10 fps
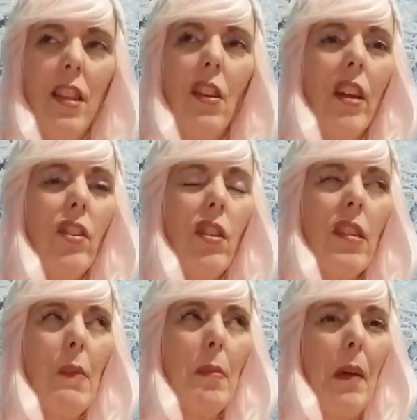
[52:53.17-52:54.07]
Your energy
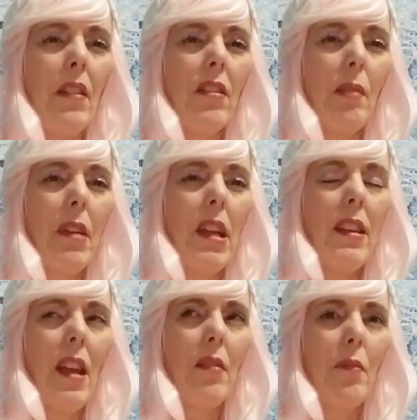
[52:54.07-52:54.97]
seems better to me
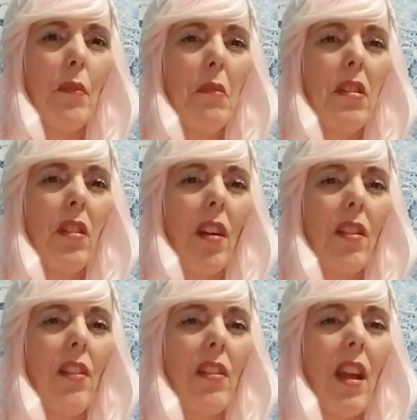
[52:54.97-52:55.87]
than when we talked
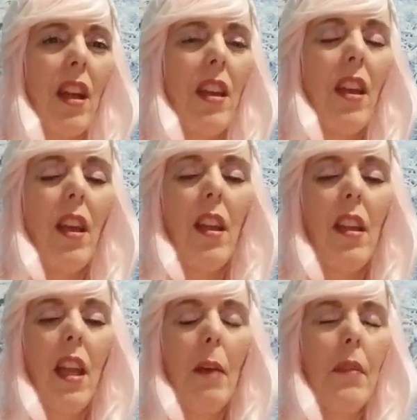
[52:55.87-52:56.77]
the other day.
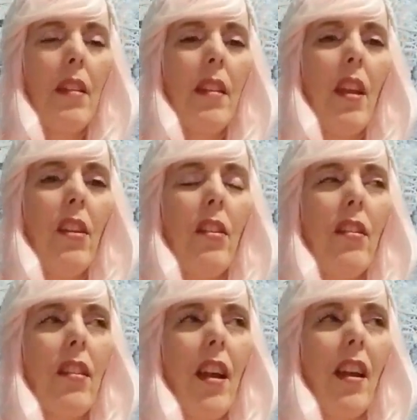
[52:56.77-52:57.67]
I'm not saying
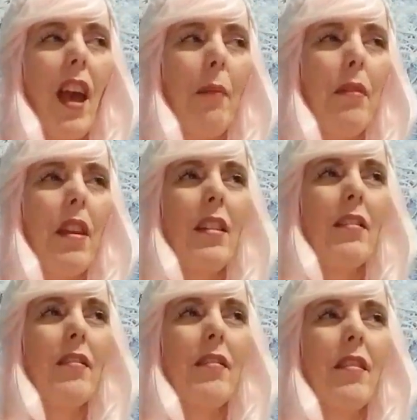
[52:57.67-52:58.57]
you're like happy
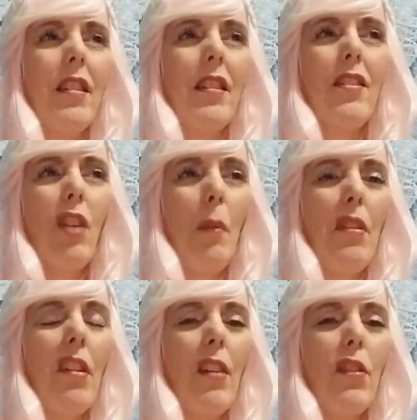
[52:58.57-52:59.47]
and jumping
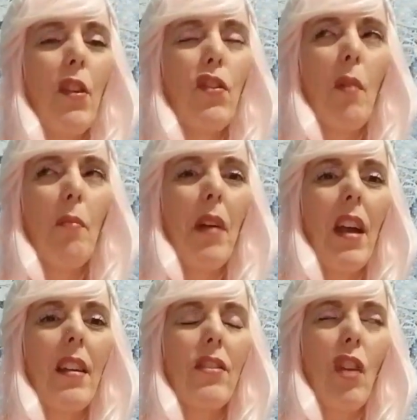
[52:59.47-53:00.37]
around doing
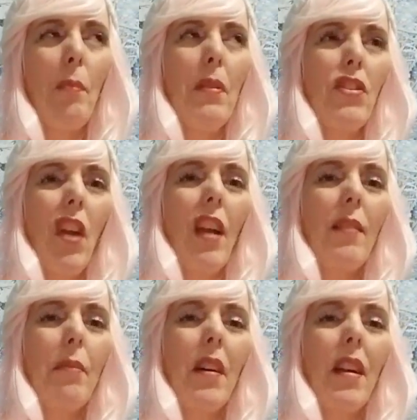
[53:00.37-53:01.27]
jumping jacks,
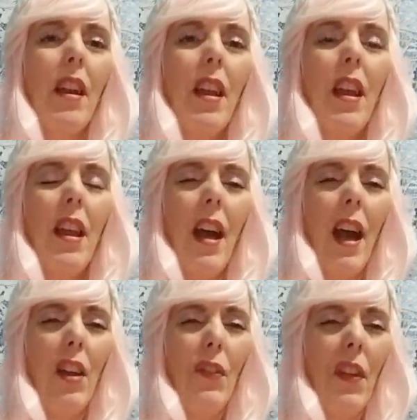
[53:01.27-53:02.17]
but
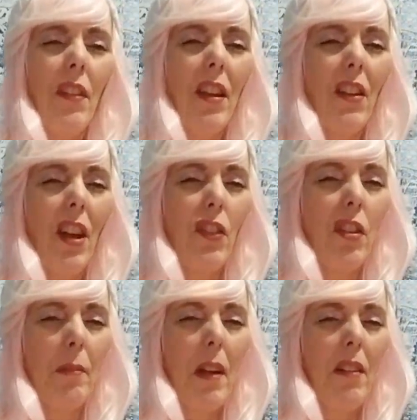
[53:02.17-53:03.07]
I do feel like your energy
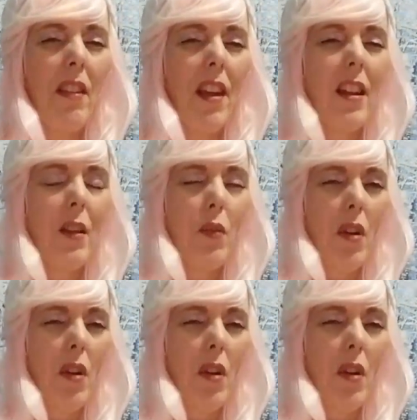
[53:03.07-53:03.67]
is better than it